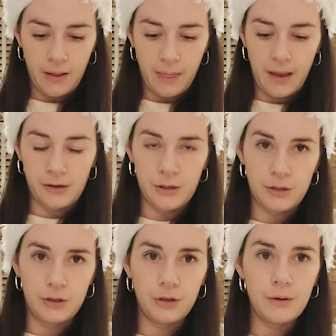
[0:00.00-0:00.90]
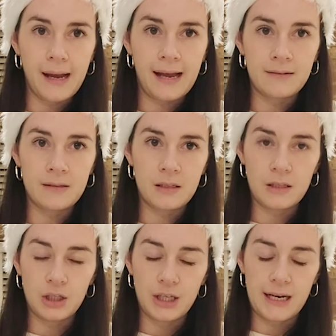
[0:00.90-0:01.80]
and then use 2 hands
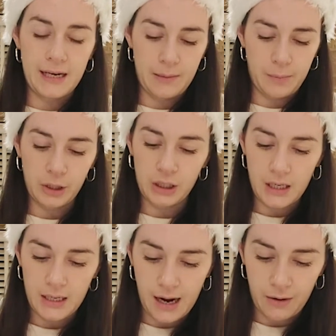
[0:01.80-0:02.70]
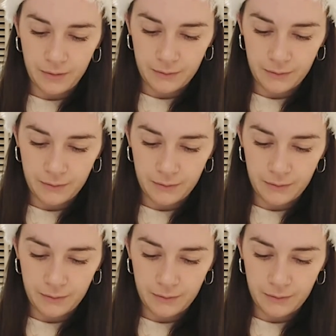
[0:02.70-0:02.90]
to gently push it down.